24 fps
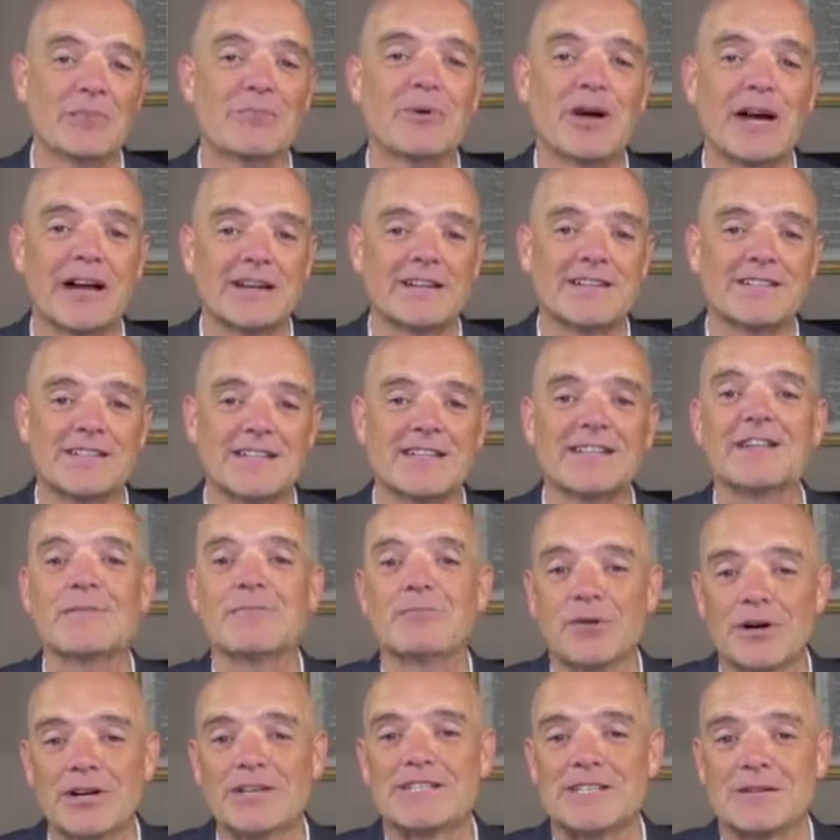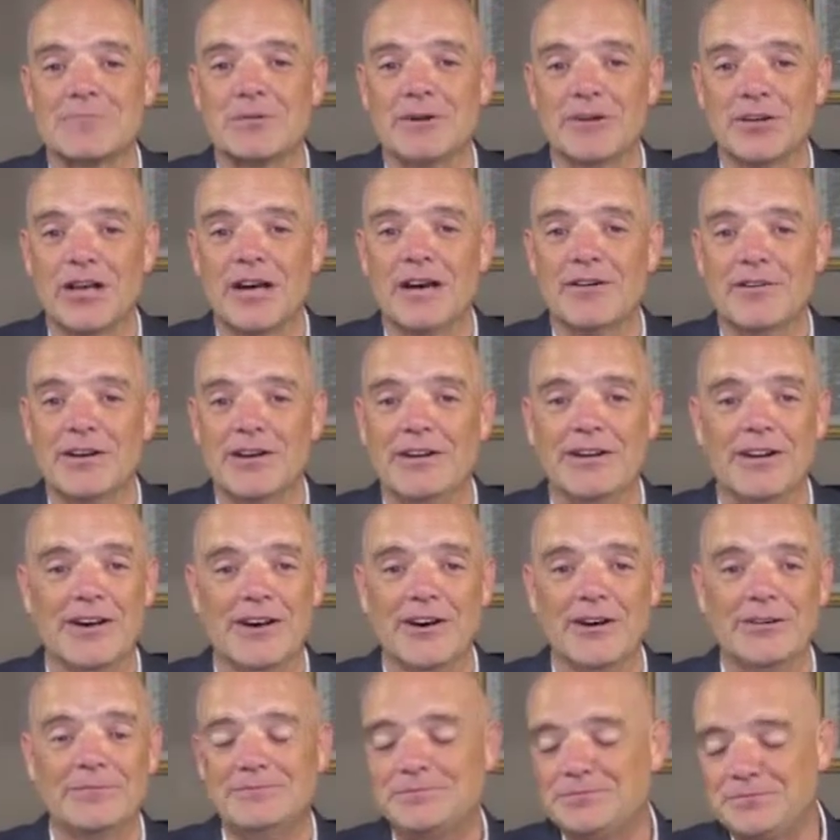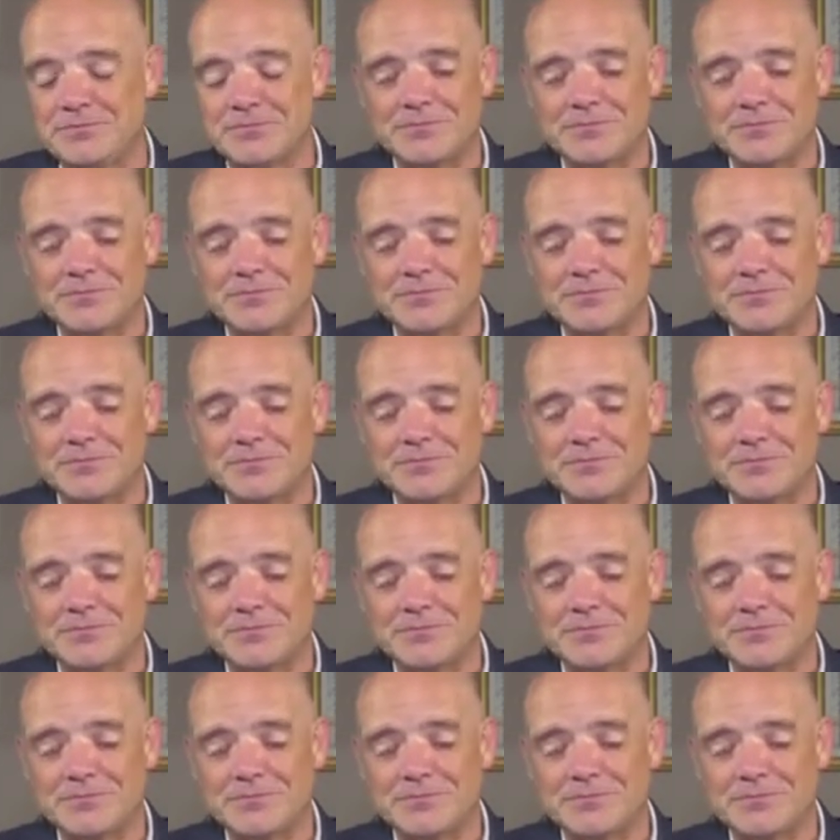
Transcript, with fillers: practicing the principle of it. No,